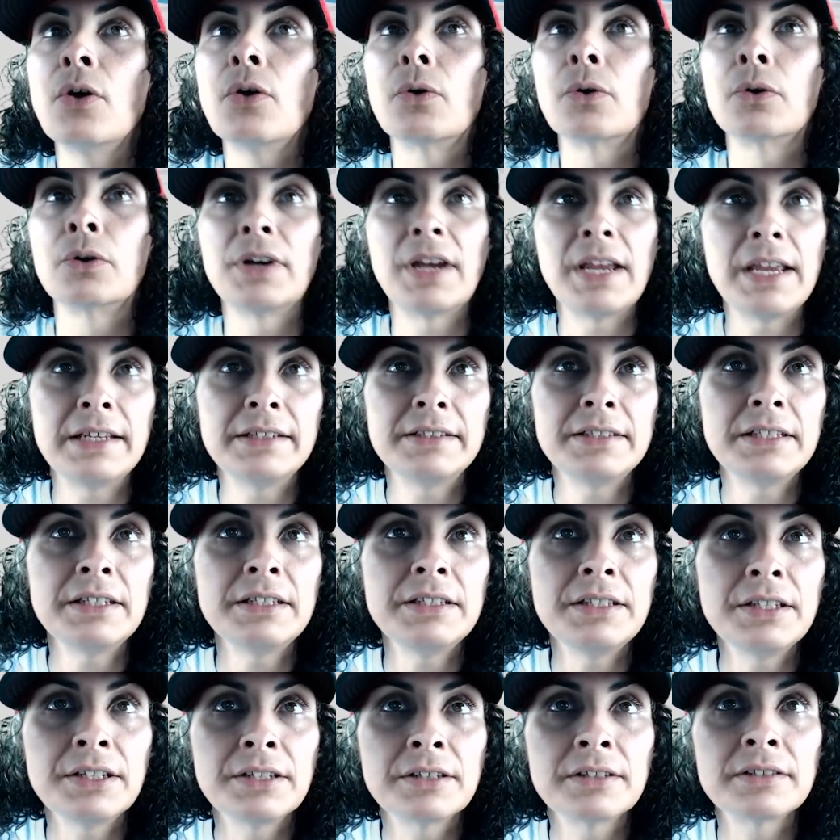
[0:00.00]
or
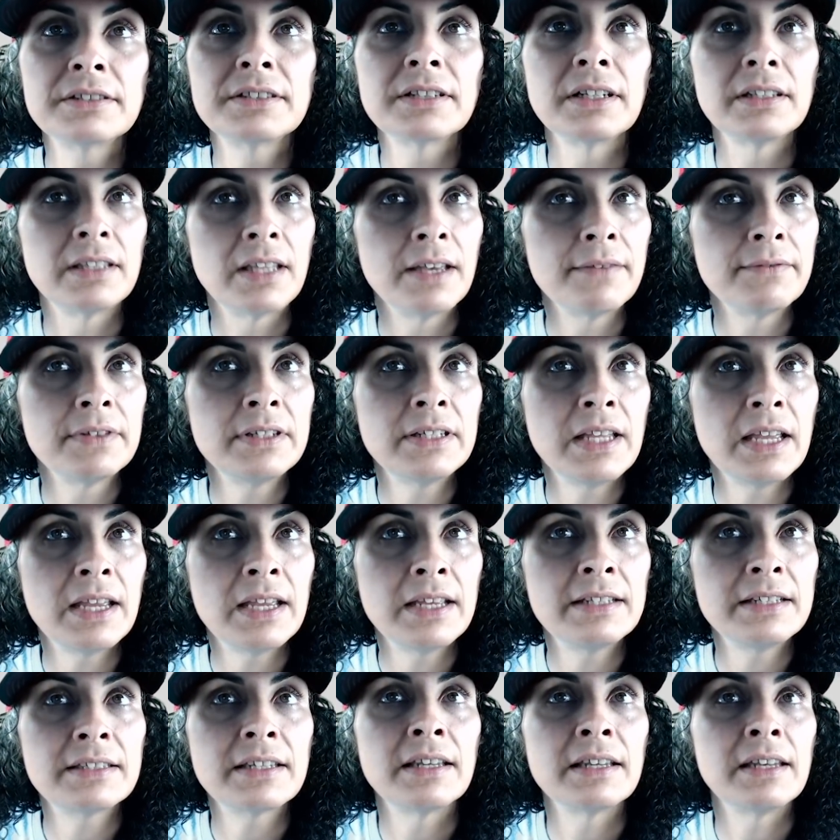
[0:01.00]
18 years, 11
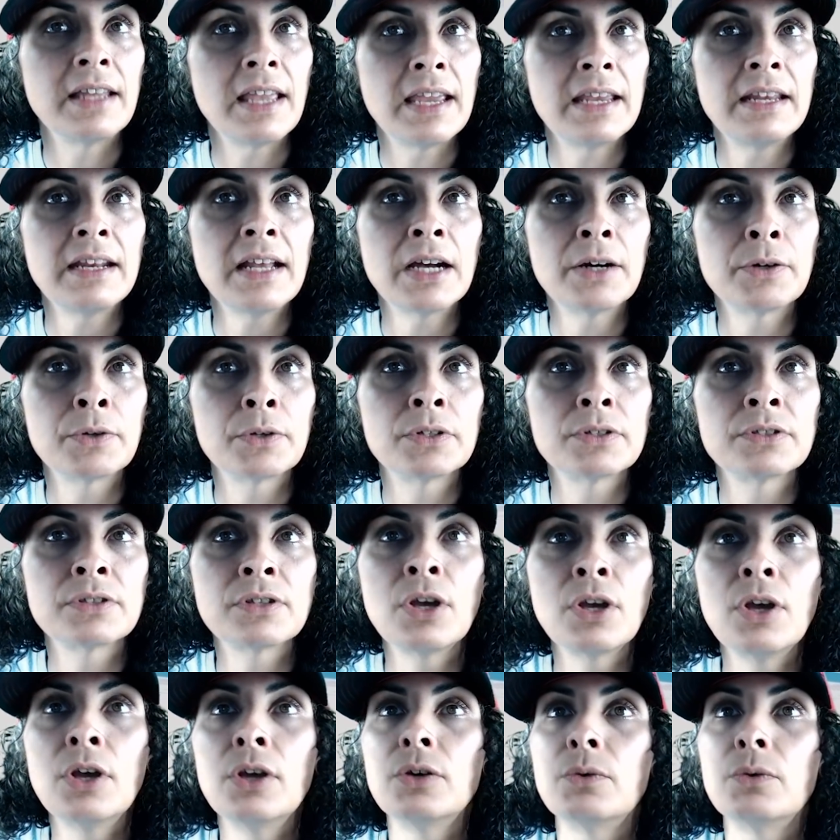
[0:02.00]
days, and 8 hours,